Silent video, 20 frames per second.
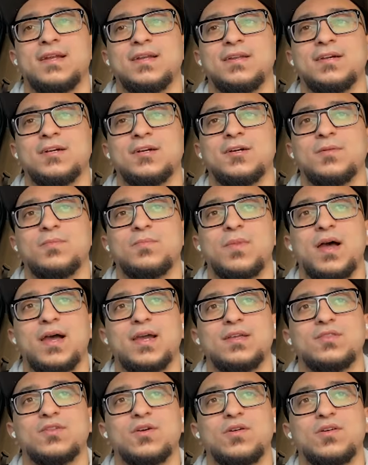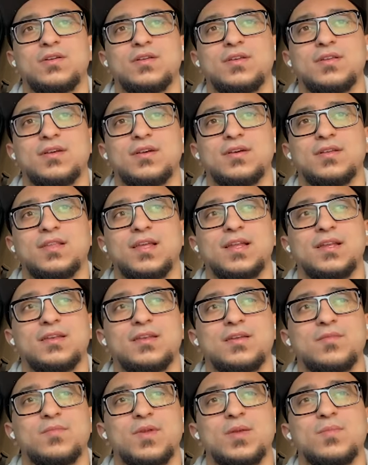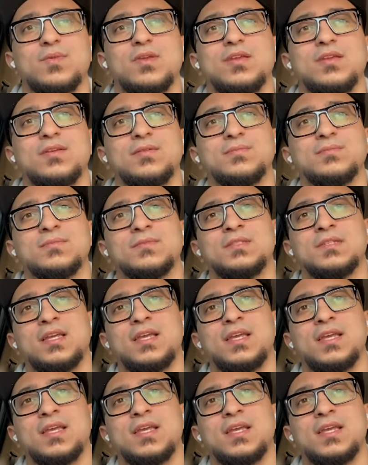And I thought that maybe